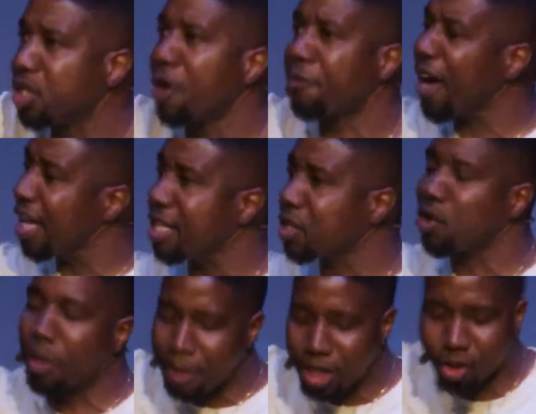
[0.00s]
your faith is
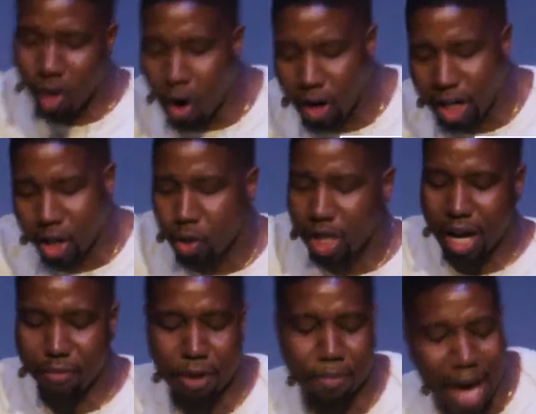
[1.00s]
going to be stronger than you could
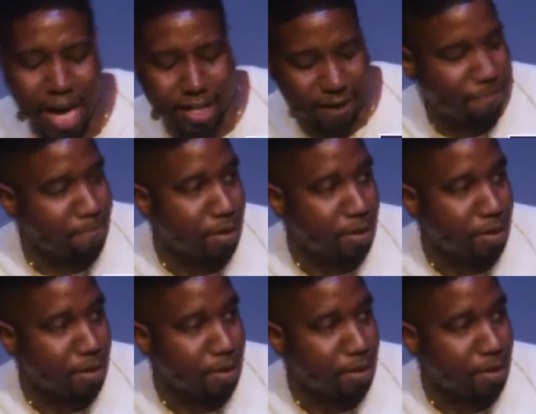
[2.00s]
ever imagine.